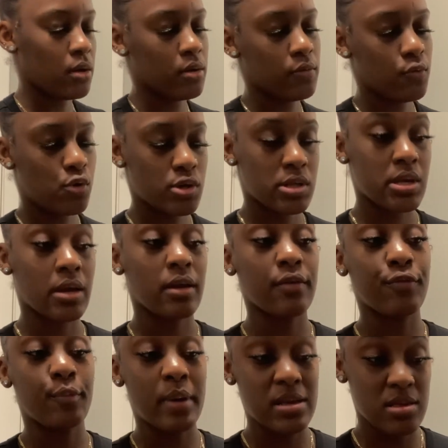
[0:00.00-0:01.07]
course I cook
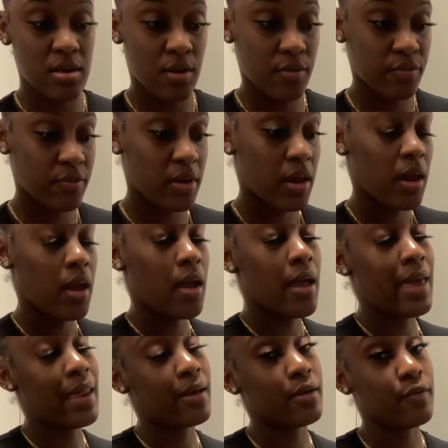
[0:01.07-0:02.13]
for myself
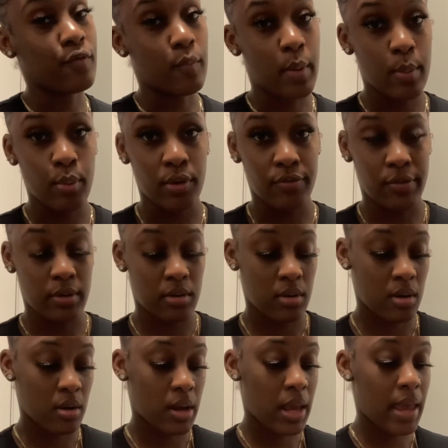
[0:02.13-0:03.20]
and I cook for my boyfriend,
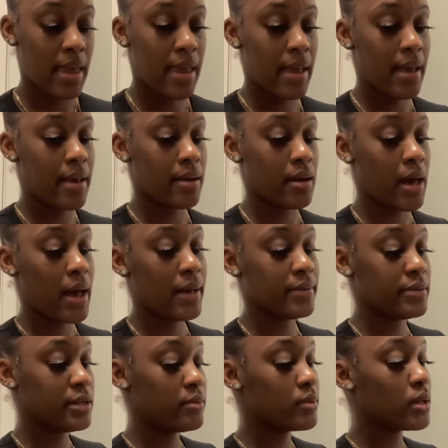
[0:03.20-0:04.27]
and I
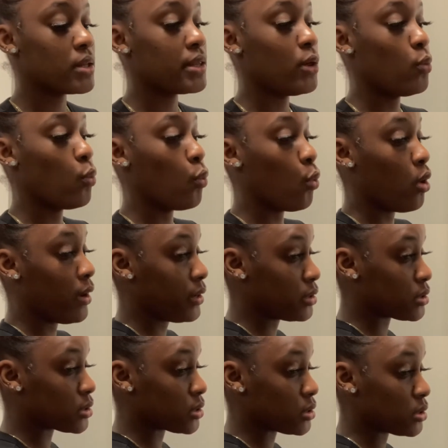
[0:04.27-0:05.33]
typically
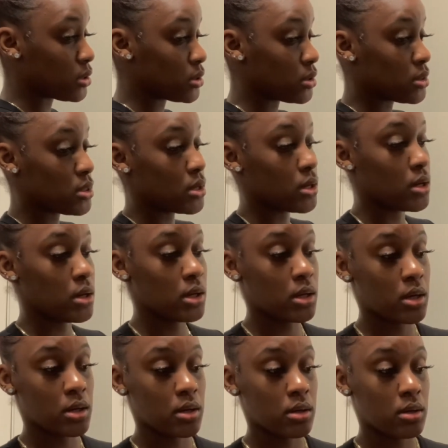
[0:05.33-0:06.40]
want to
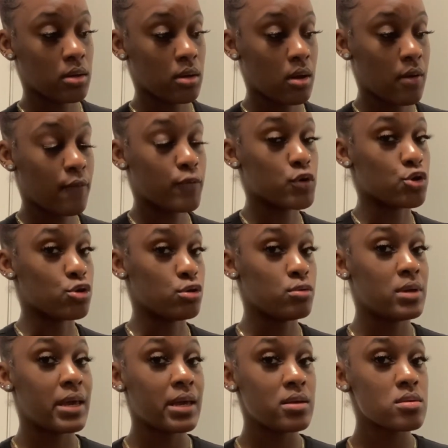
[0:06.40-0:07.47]
cook for 2
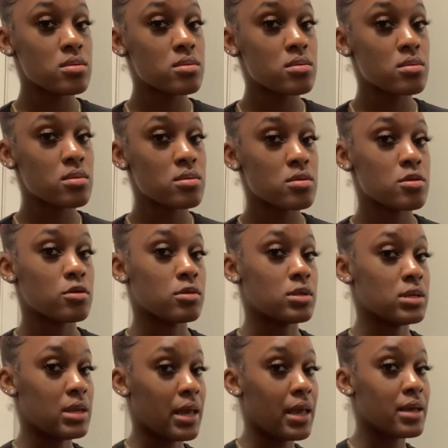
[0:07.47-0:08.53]
days, so
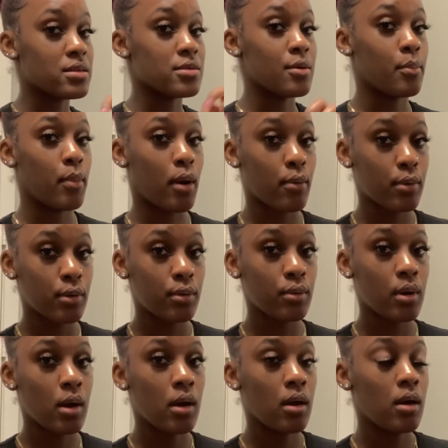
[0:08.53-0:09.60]
today and tomorrow.
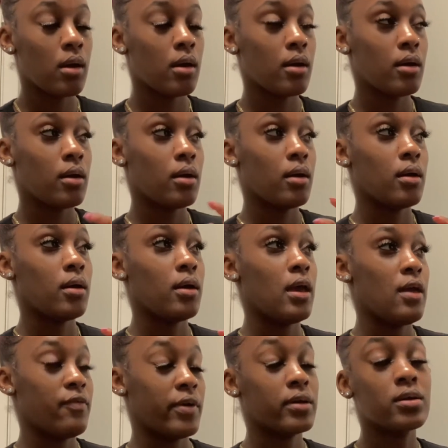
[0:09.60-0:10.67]

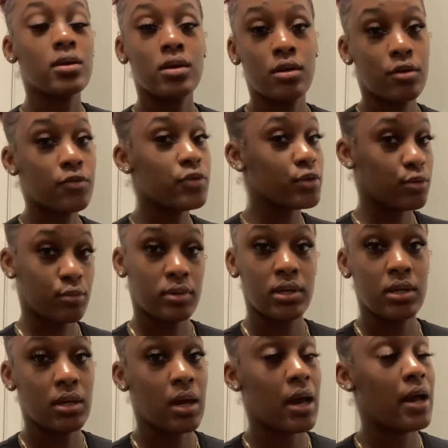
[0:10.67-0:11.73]
If I could cook for
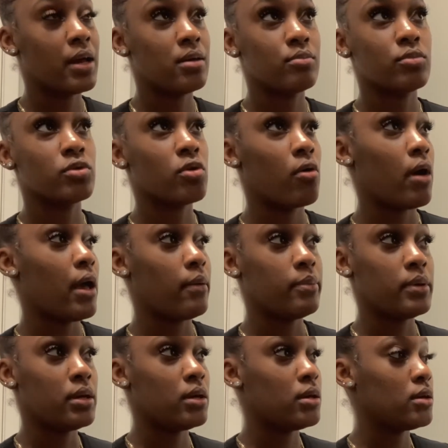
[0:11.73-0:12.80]
3, I am so
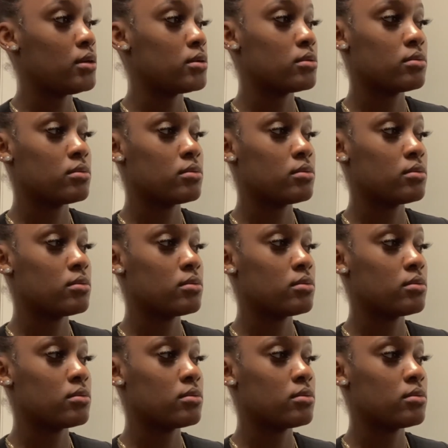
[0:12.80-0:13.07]
happy.